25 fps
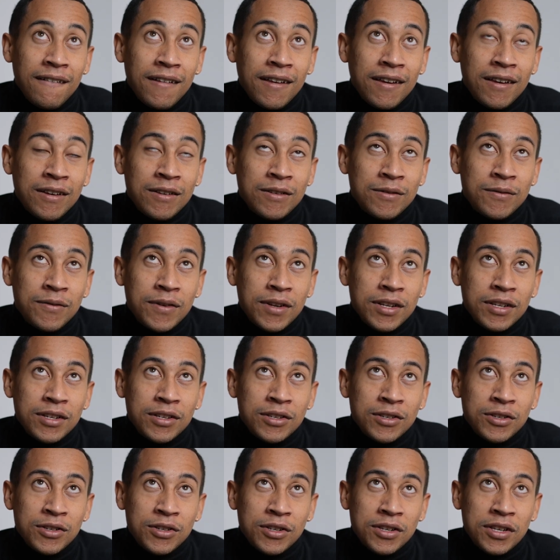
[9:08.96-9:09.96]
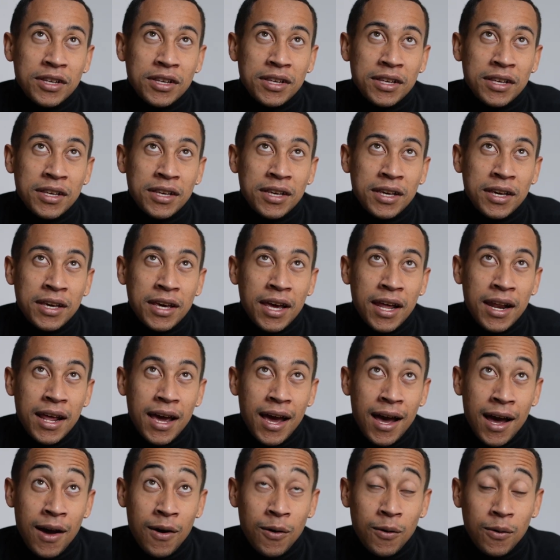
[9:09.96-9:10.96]
just get it
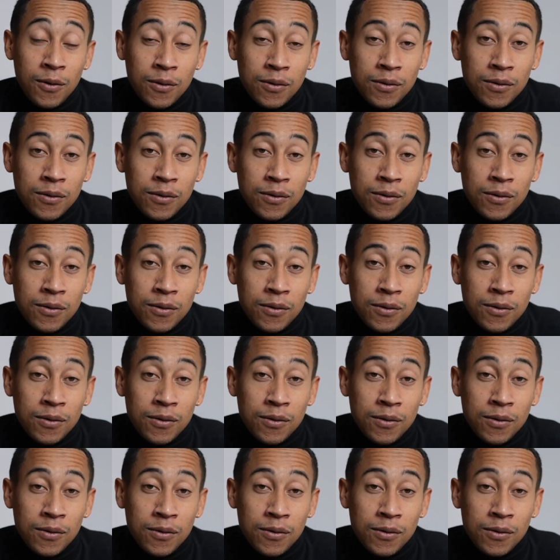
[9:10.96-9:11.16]
out,